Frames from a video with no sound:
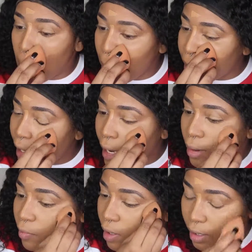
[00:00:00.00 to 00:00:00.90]
My
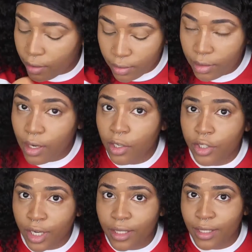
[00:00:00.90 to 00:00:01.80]
camera
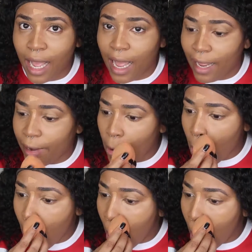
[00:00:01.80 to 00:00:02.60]
just died,